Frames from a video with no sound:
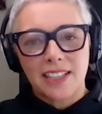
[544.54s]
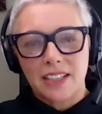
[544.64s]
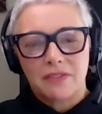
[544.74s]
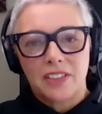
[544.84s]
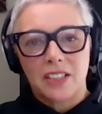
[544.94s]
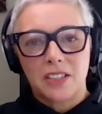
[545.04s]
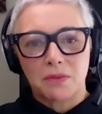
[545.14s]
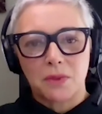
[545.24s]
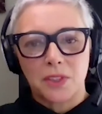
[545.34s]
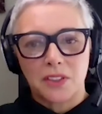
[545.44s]

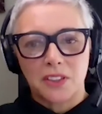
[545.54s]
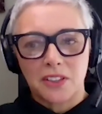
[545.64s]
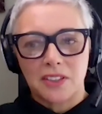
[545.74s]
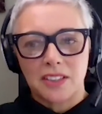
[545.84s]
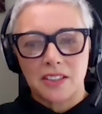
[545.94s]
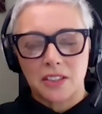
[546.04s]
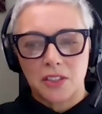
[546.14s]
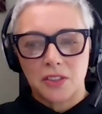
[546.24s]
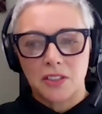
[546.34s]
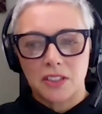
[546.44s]
effective work that those
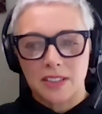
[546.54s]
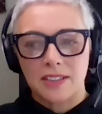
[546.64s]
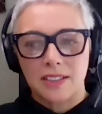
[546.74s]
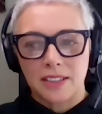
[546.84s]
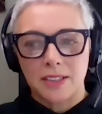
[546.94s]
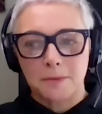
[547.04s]
institutions did.